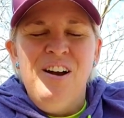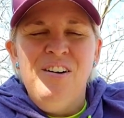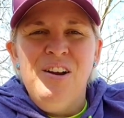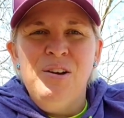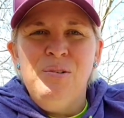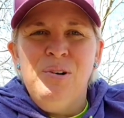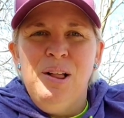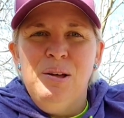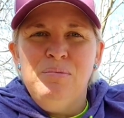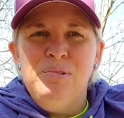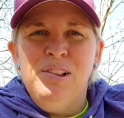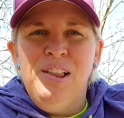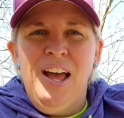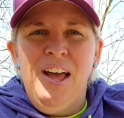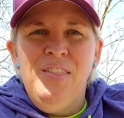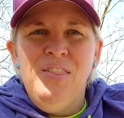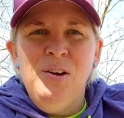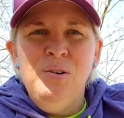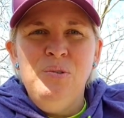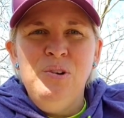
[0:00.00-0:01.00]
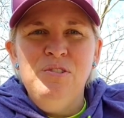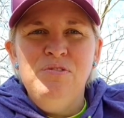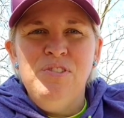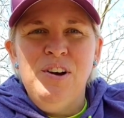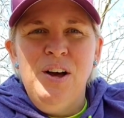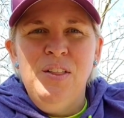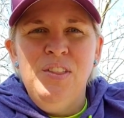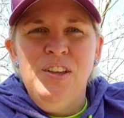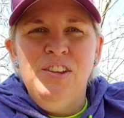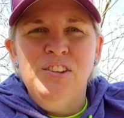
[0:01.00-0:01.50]
All right, well, I'm glad that we
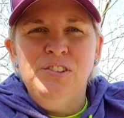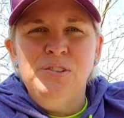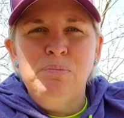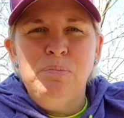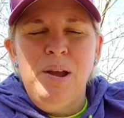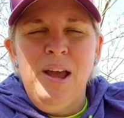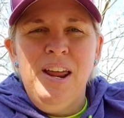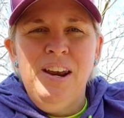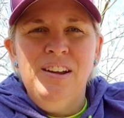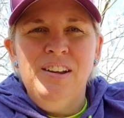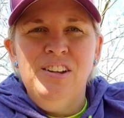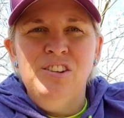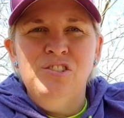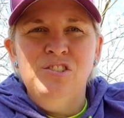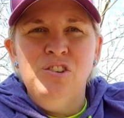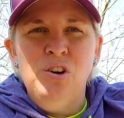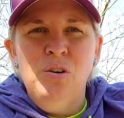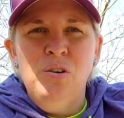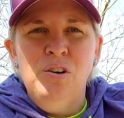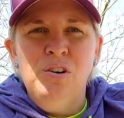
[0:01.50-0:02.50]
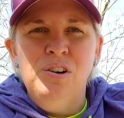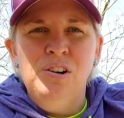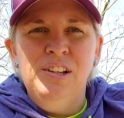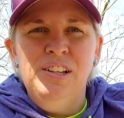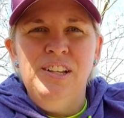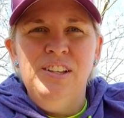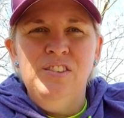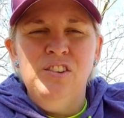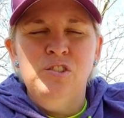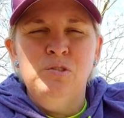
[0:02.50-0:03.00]
found the Hepatica so
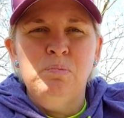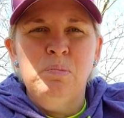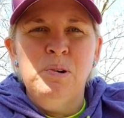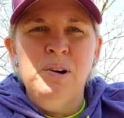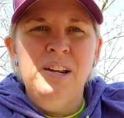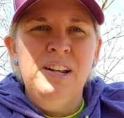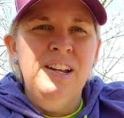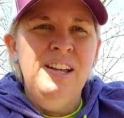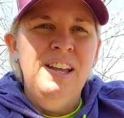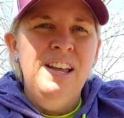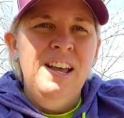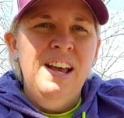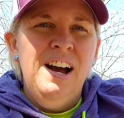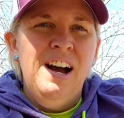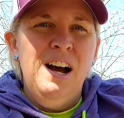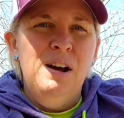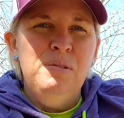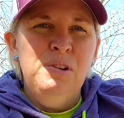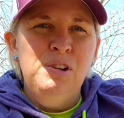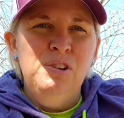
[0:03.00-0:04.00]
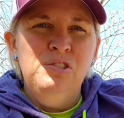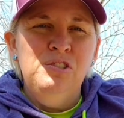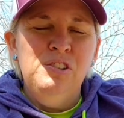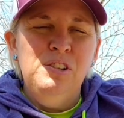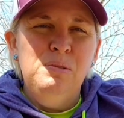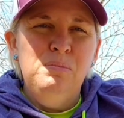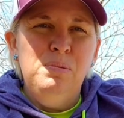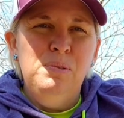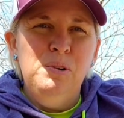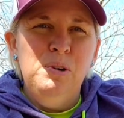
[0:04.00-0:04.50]
early in the spring. Um, it
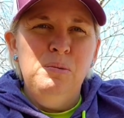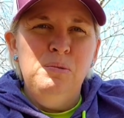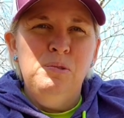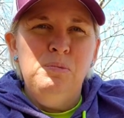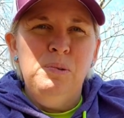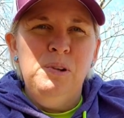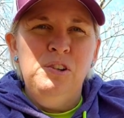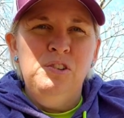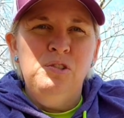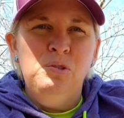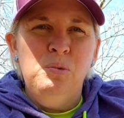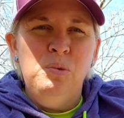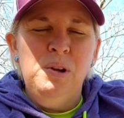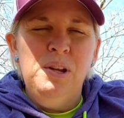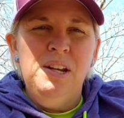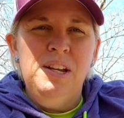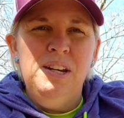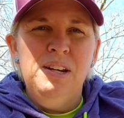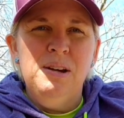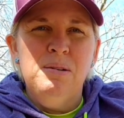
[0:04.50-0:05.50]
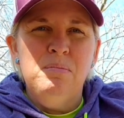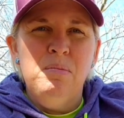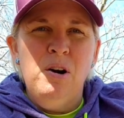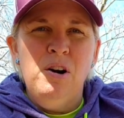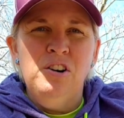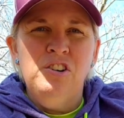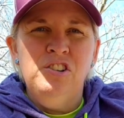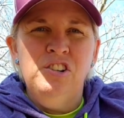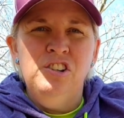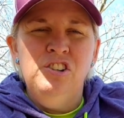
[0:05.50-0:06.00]
usually blooms between
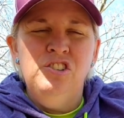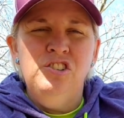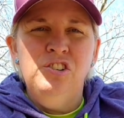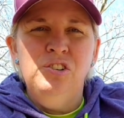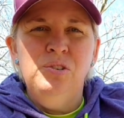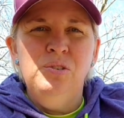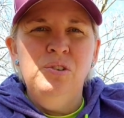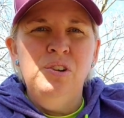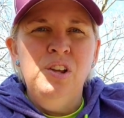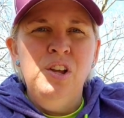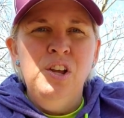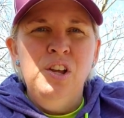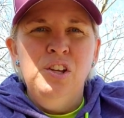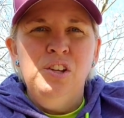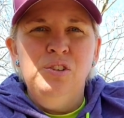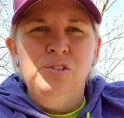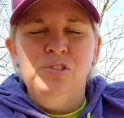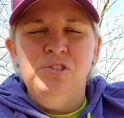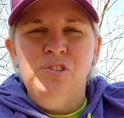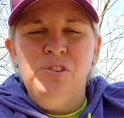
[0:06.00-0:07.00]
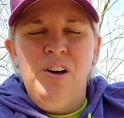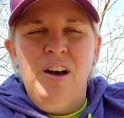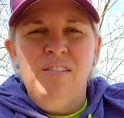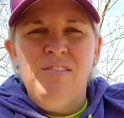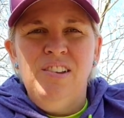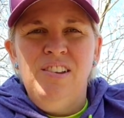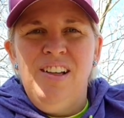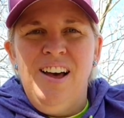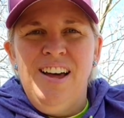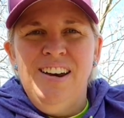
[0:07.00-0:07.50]
March and June. You still
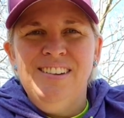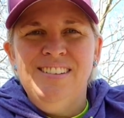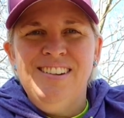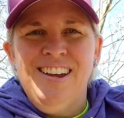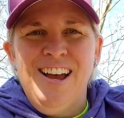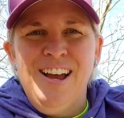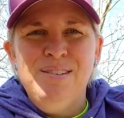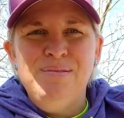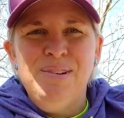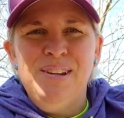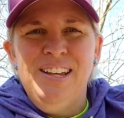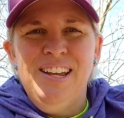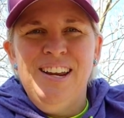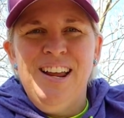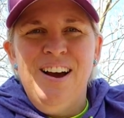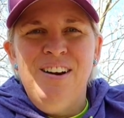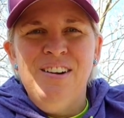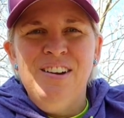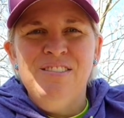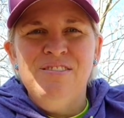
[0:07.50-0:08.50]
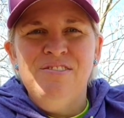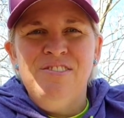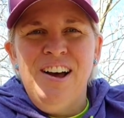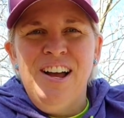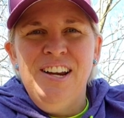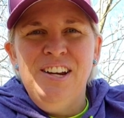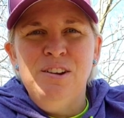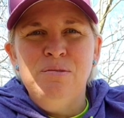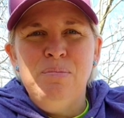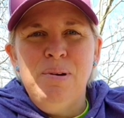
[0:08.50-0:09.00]
have a lot of time to get out and
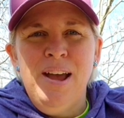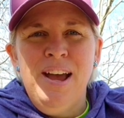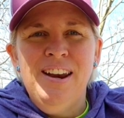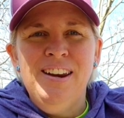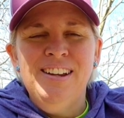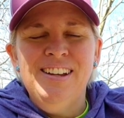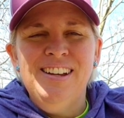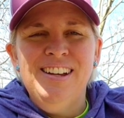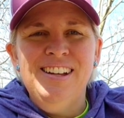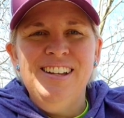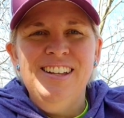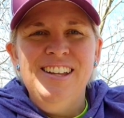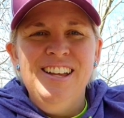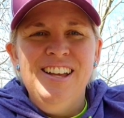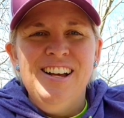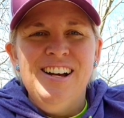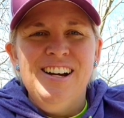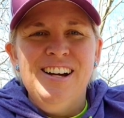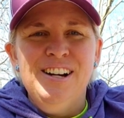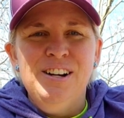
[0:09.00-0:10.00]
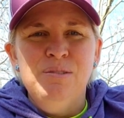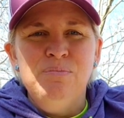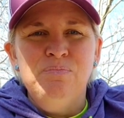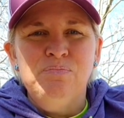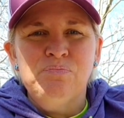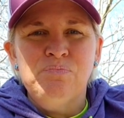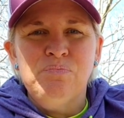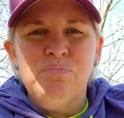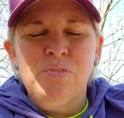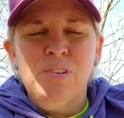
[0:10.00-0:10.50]
find Hepatica.
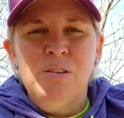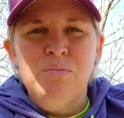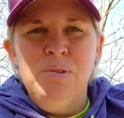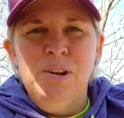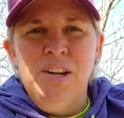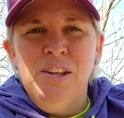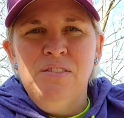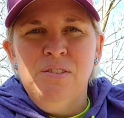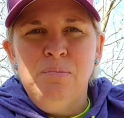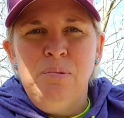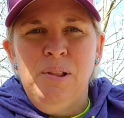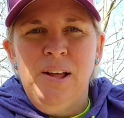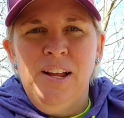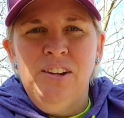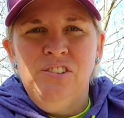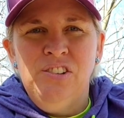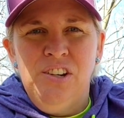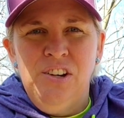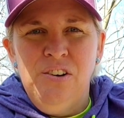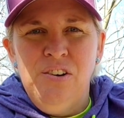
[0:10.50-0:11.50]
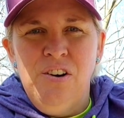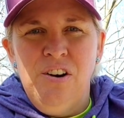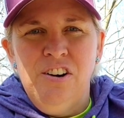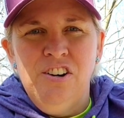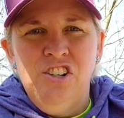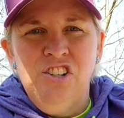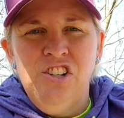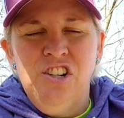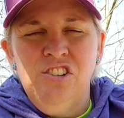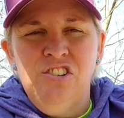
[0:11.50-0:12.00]
Um, many of the plants here are
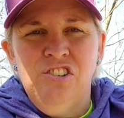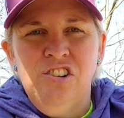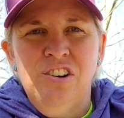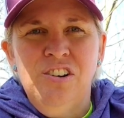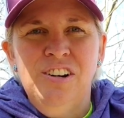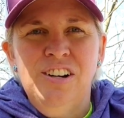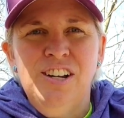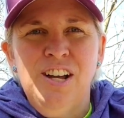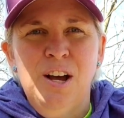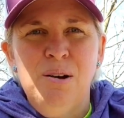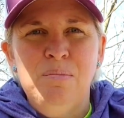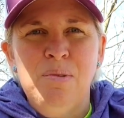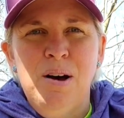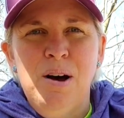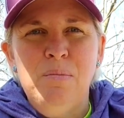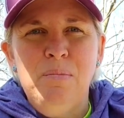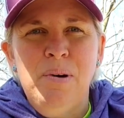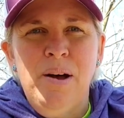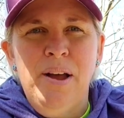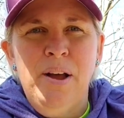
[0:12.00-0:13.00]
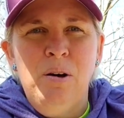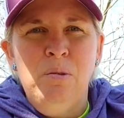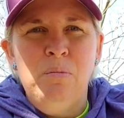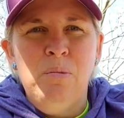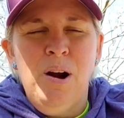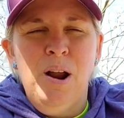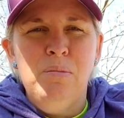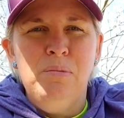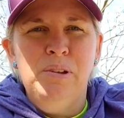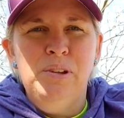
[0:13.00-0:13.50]
just starting to come up. I'll
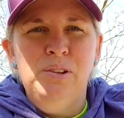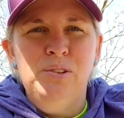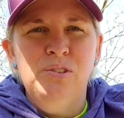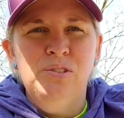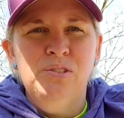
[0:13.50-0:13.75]
probably